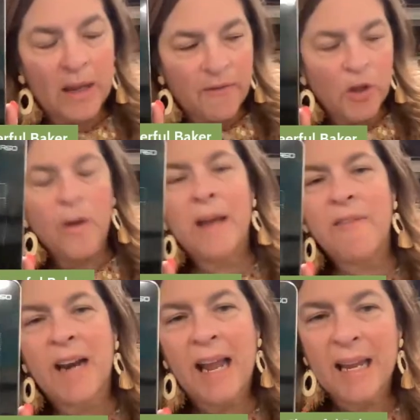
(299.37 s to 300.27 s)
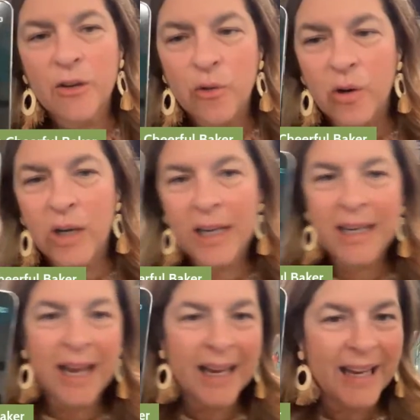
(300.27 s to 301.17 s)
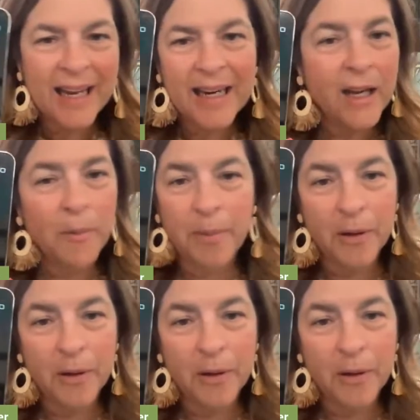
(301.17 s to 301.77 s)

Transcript: If you have an Android, I can't help